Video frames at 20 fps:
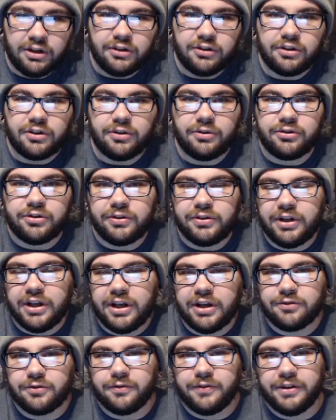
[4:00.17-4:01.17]
So
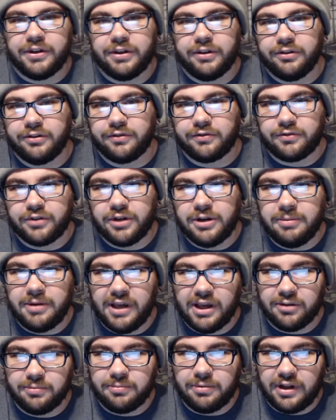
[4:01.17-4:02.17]
Sony has revealed the free
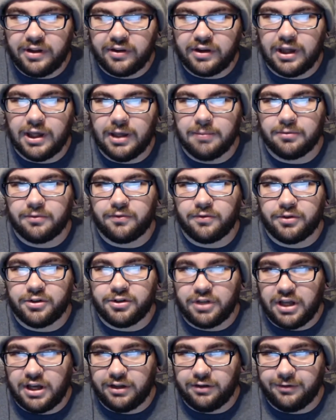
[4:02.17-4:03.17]
P S Plus games for
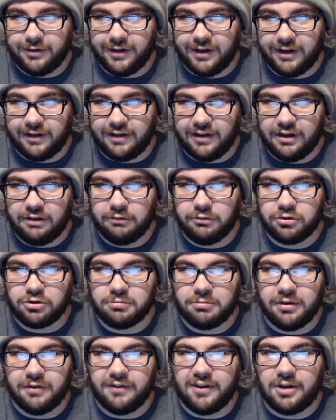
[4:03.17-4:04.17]
July twenty nineteen,
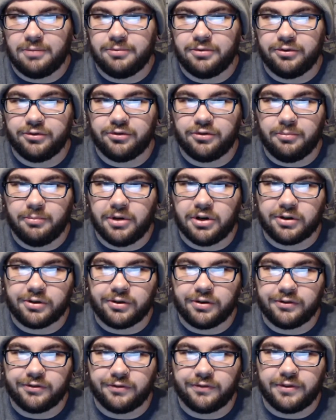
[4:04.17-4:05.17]
which will be available
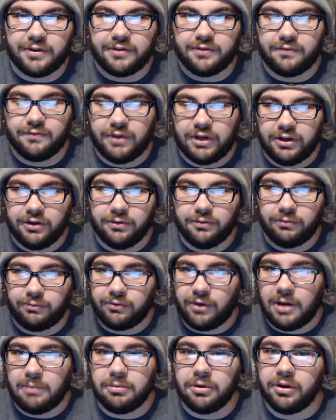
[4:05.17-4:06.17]
tomorrow as of this video
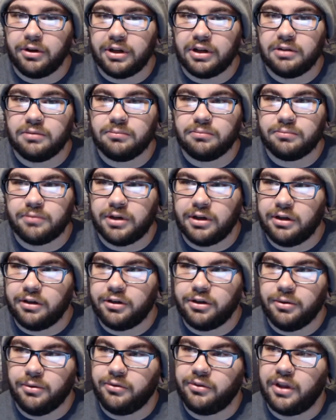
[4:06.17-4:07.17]
is uploading, but
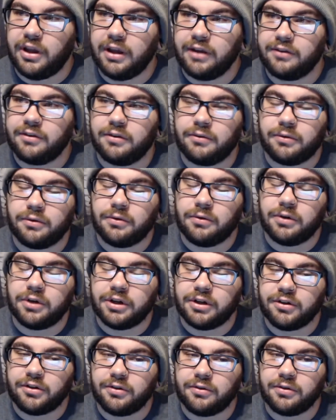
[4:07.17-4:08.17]
on Tuesday as of the
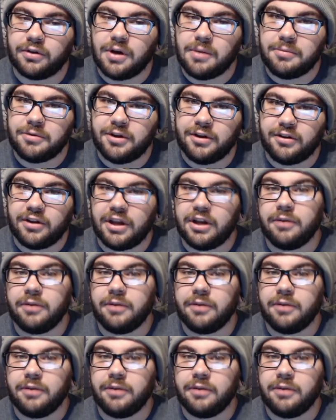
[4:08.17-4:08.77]
recording, so in a couple days.